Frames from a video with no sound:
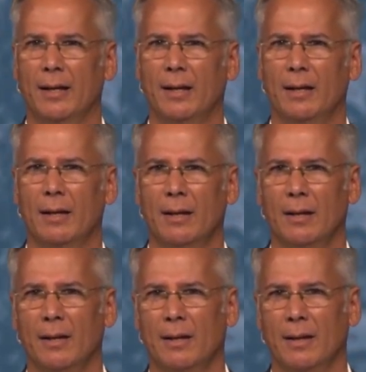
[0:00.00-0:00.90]

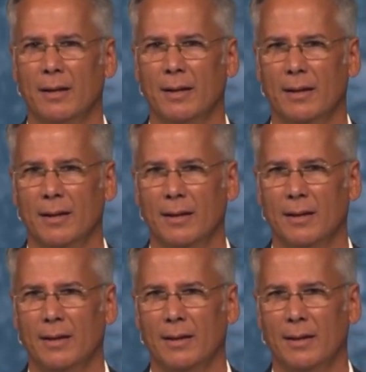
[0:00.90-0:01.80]

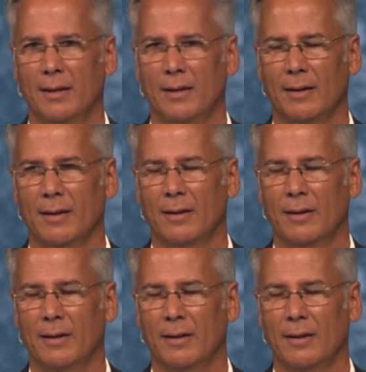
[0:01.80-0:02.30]
[no speech]